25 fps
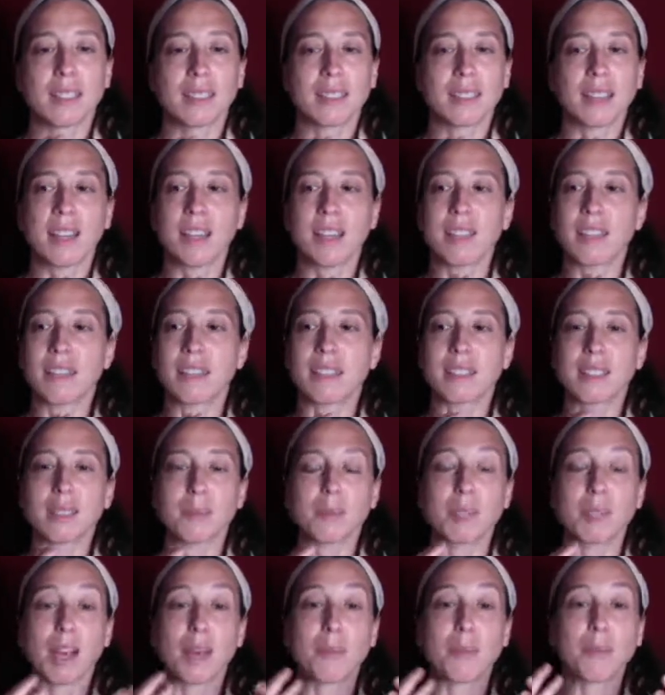like
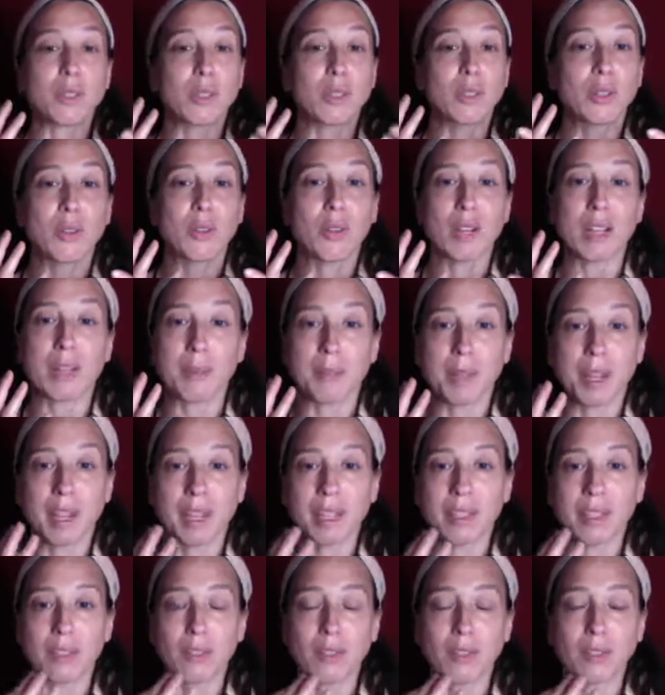sometimes a grandma
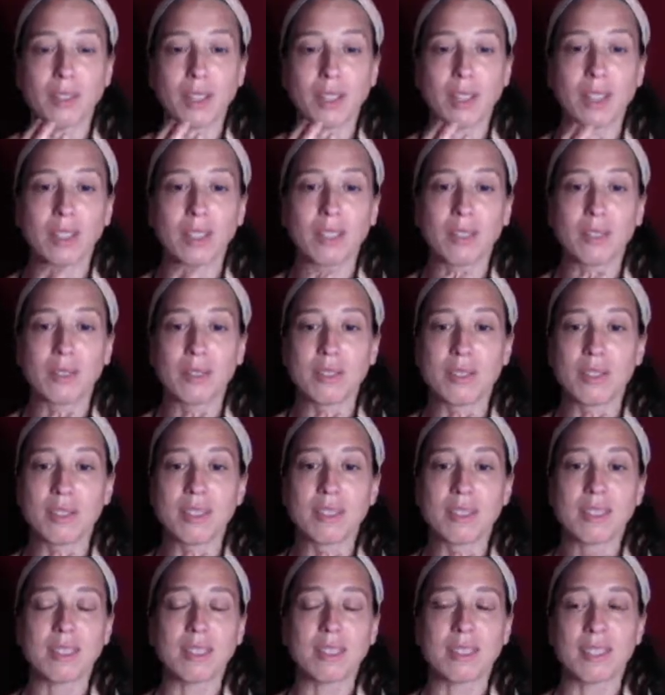energy or
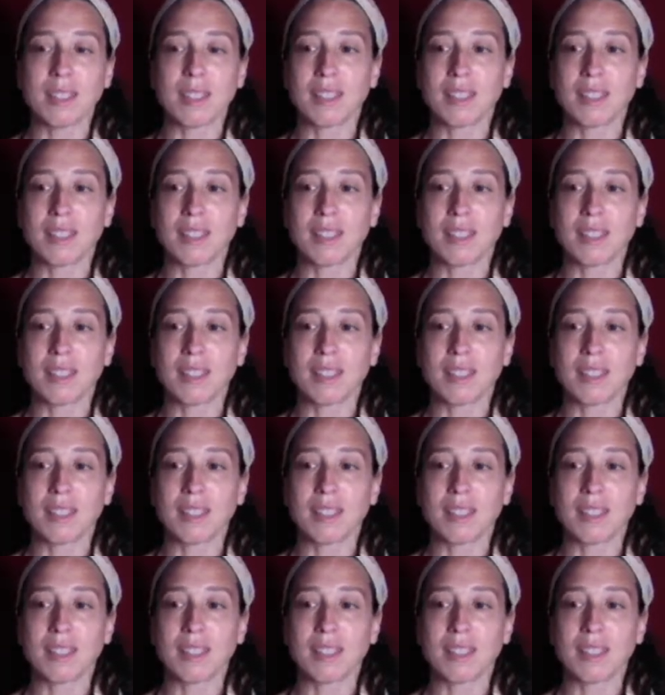just